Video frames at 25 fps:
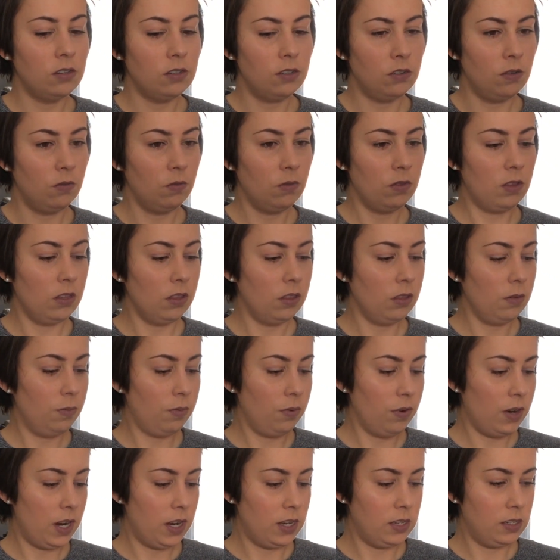Don't think the
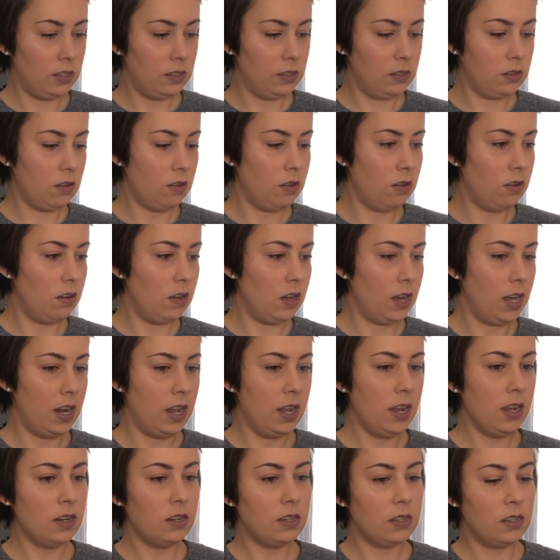price is on
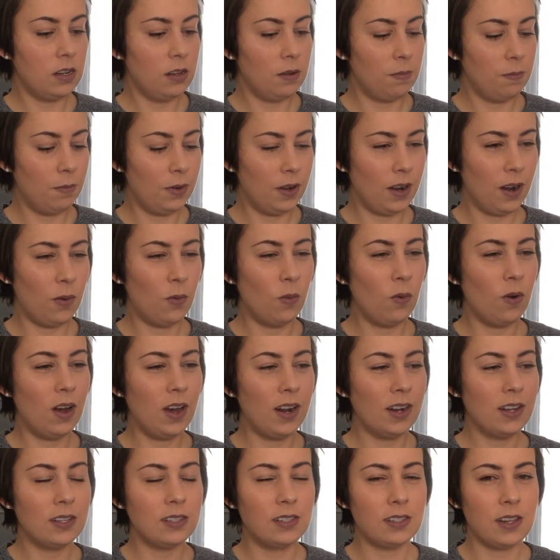it, but I
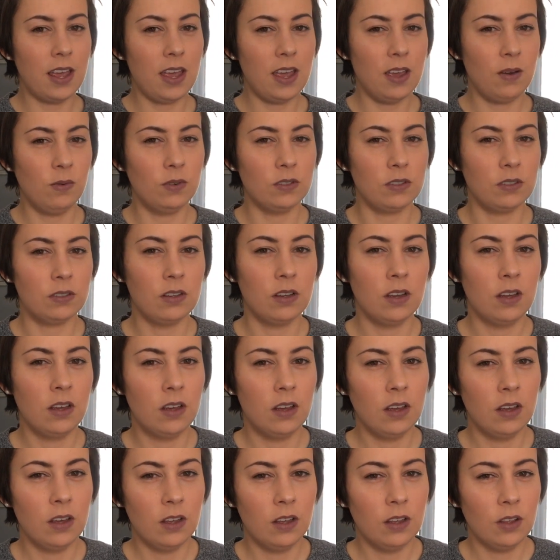want to say it was
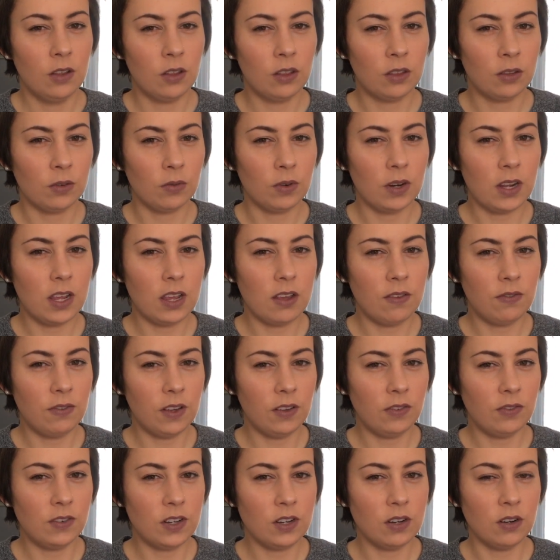
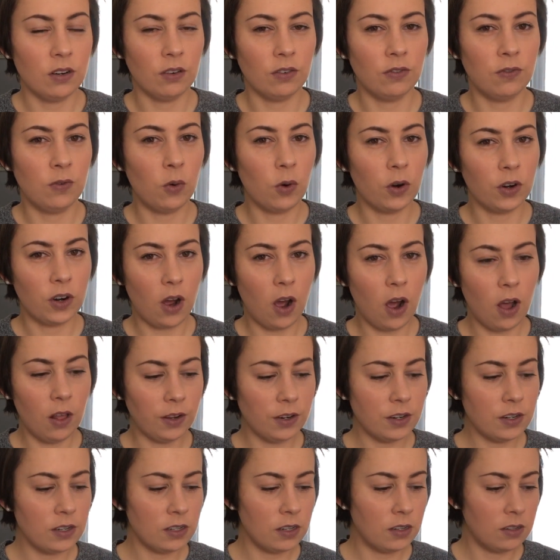$3.50 or
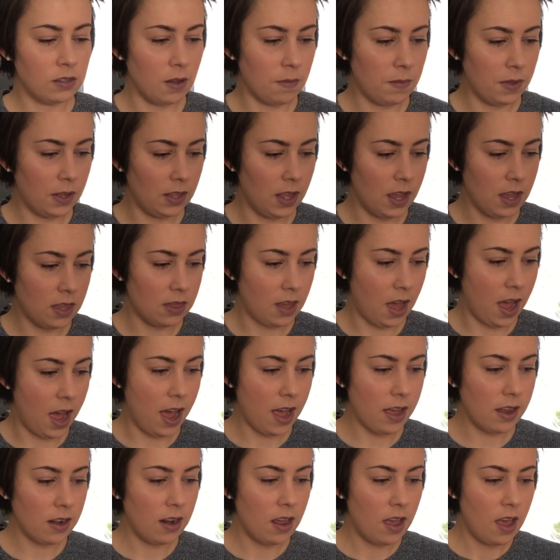$4, something like
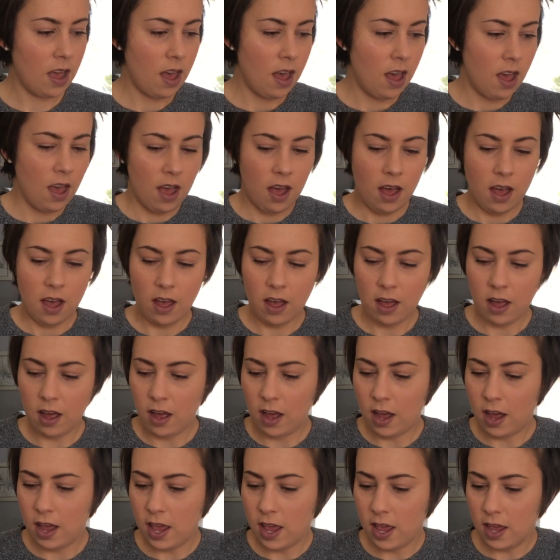that.
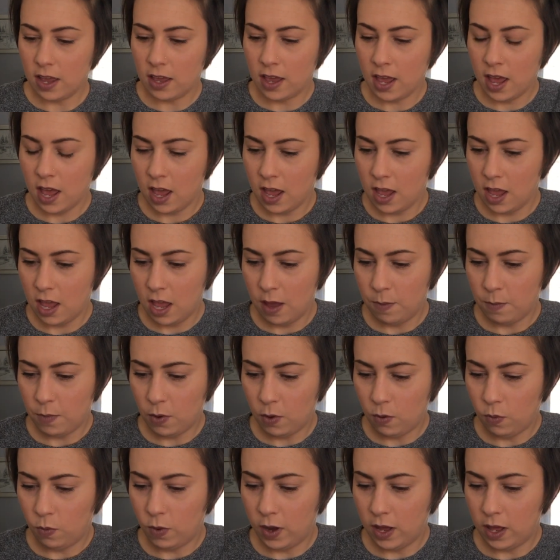It came
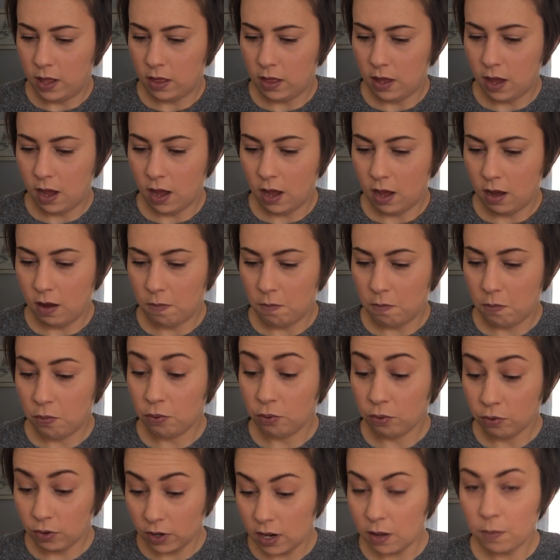with
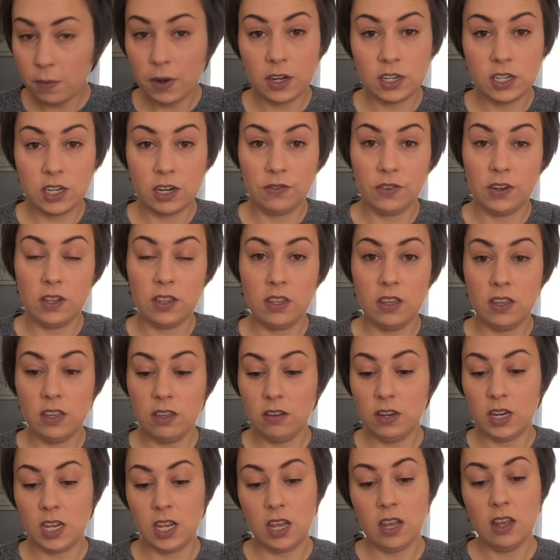pretty much everything
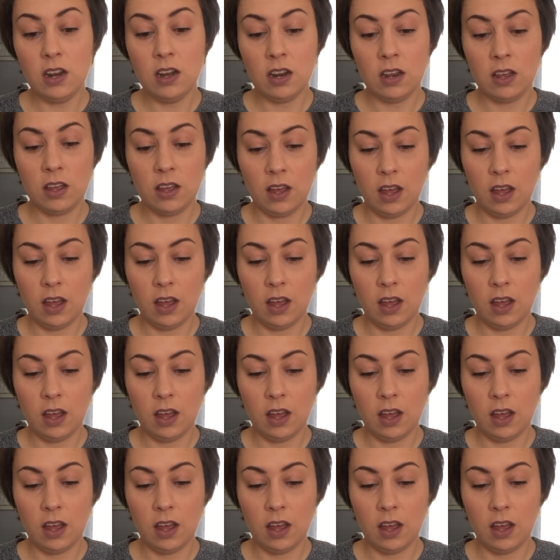you need.